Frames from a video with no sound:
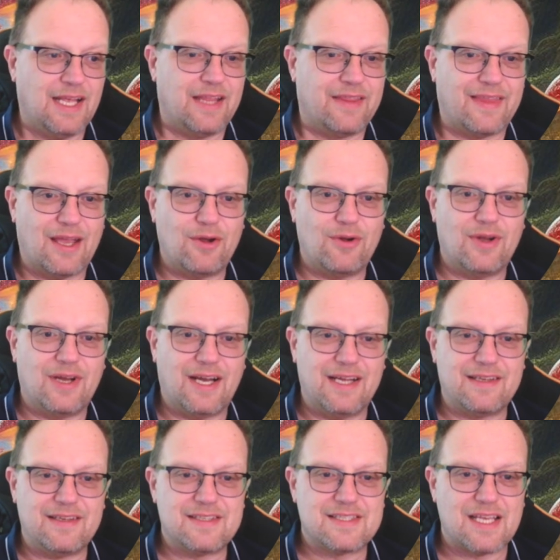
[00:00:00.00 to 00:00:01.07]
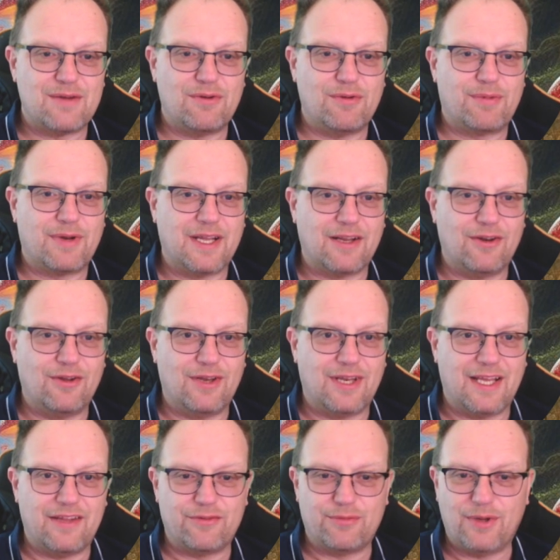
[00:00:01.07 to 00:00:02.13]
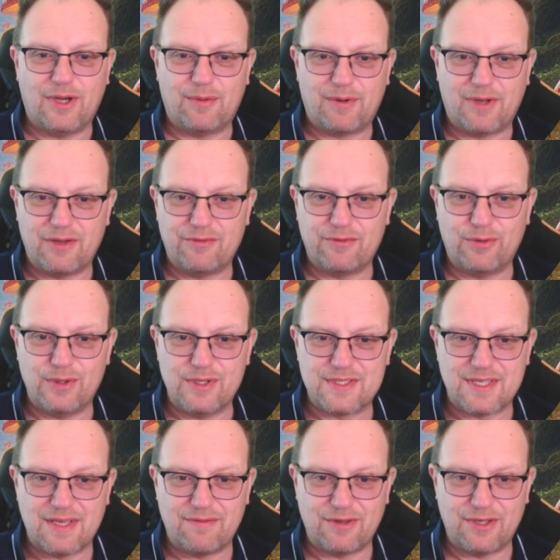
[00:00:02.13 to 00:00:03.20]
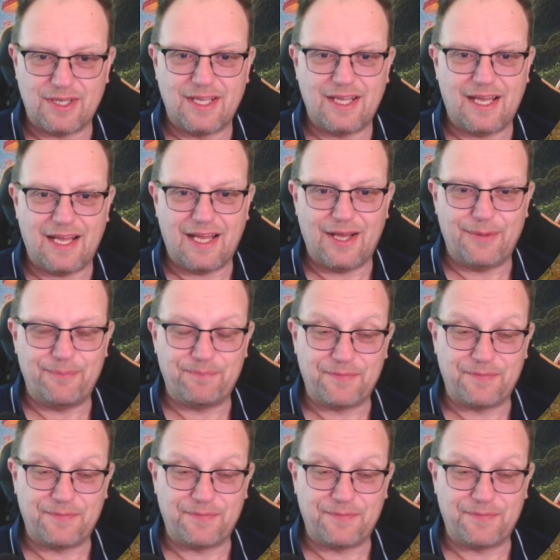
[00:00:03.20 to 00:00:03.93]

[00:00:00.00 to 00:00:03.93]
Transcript: Now, I did say we were playing a lot of lands. We are playing 47. Um,